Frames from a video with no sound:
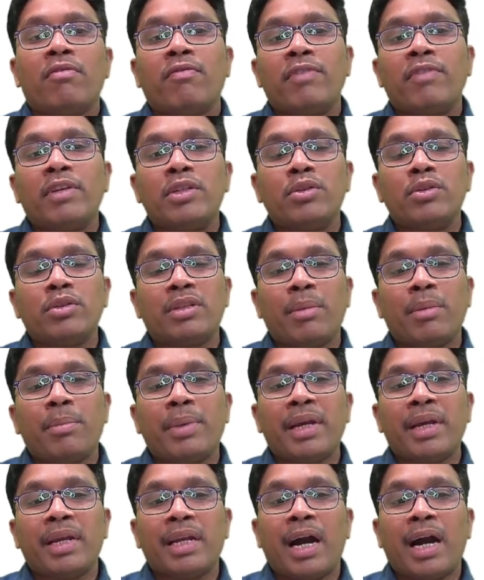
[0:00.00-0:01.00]
physiotherapy
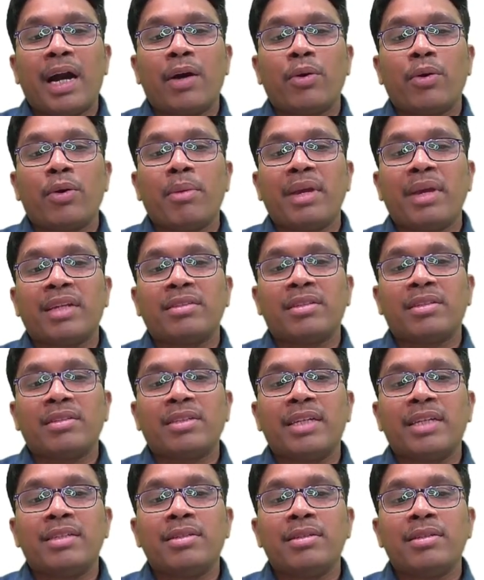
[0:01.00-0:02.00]
and ROM
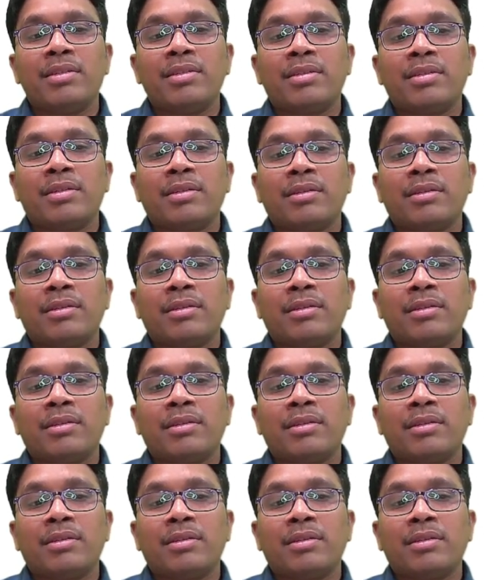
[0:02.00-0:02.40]
exercises,